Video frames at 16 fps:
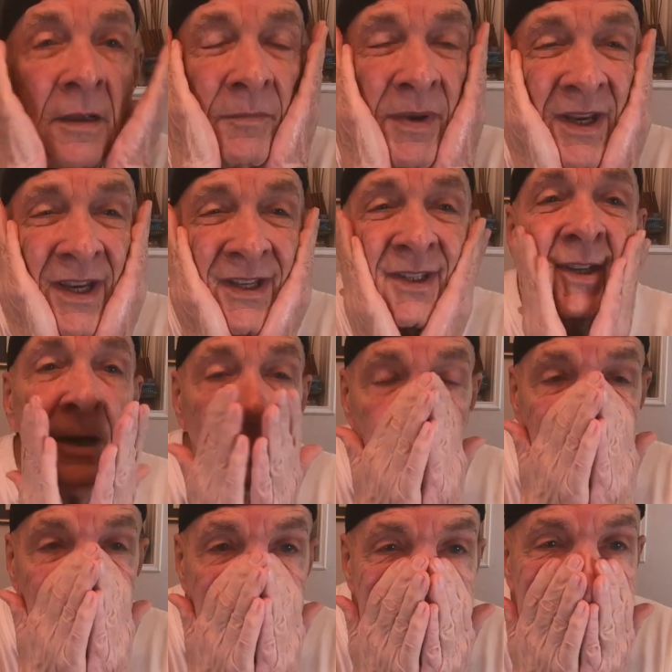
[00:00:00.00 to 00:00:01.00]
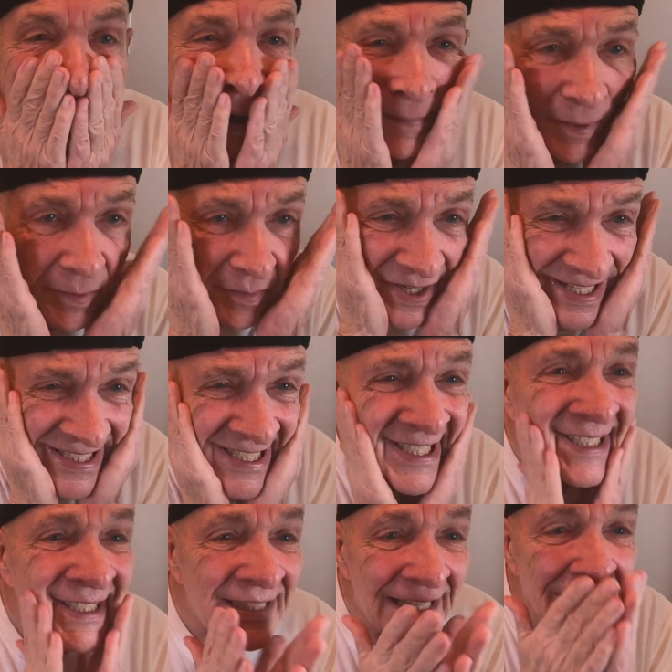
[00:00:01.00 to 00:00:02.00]
because a couple of
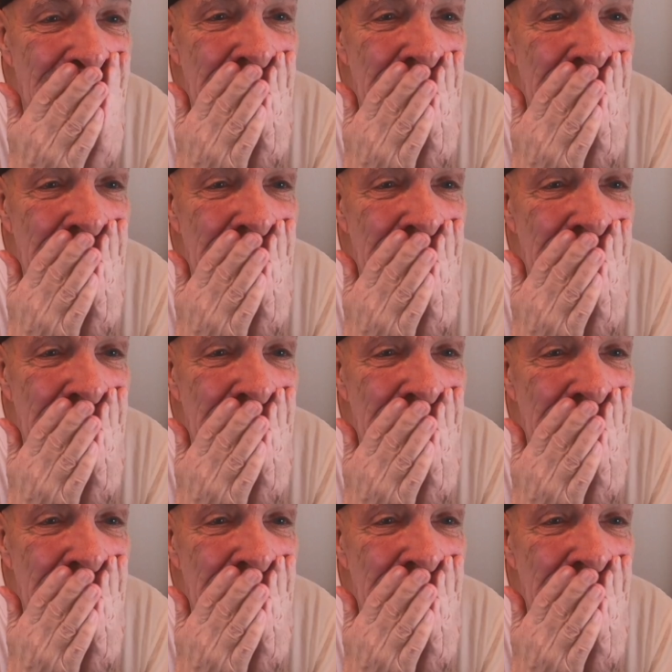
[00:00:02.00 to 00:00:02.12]
reasons.